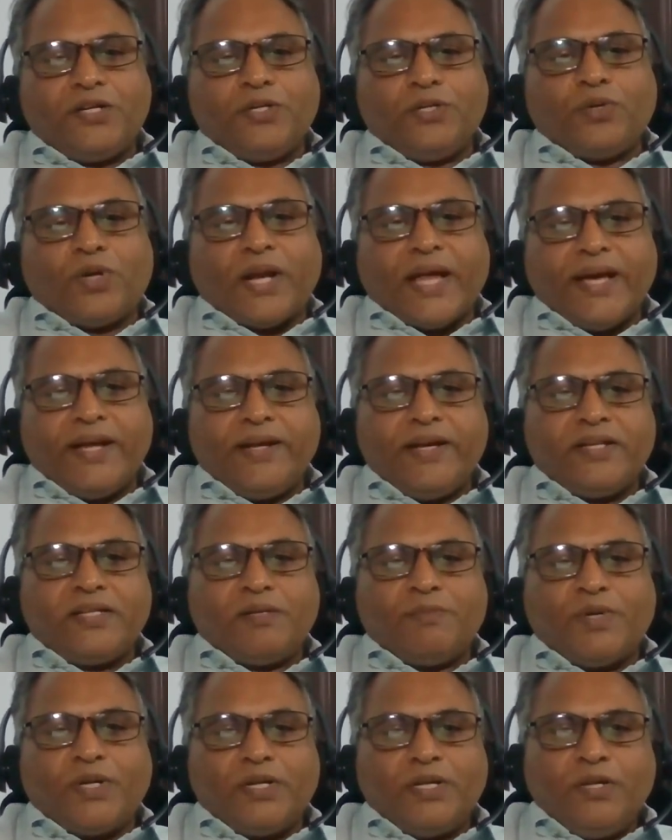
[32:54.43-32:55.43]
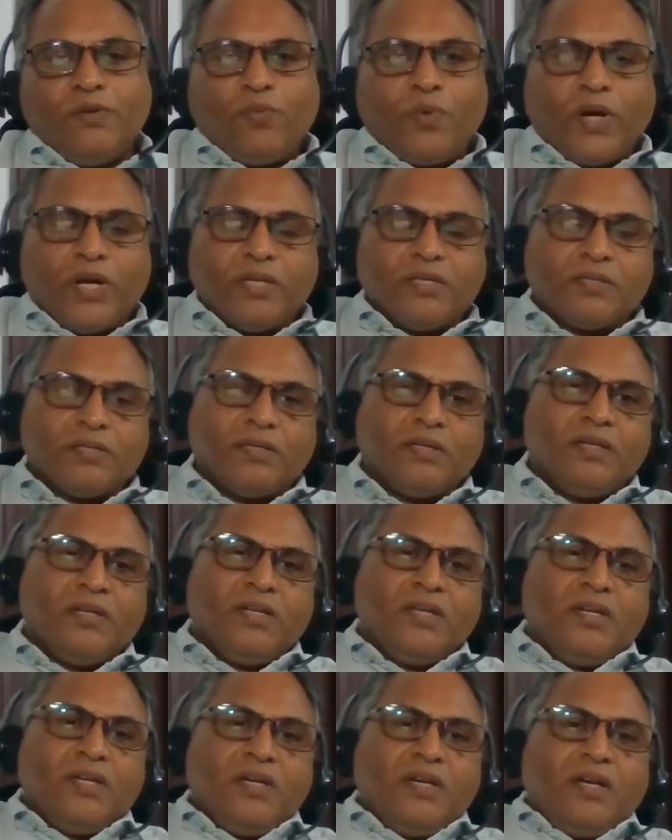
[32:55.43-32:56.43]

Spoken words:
added to your line item on invoice,